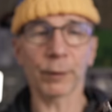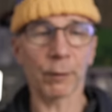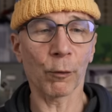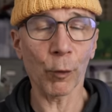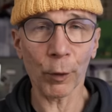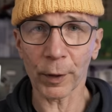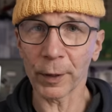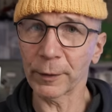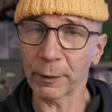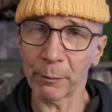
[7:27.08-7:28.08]
the, or
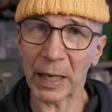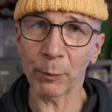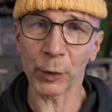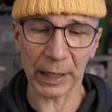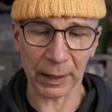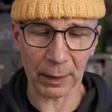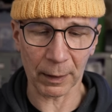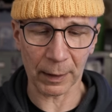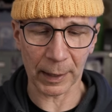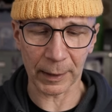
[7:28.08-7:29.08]
the memory
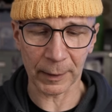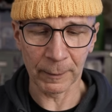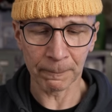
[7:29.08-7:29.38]
card.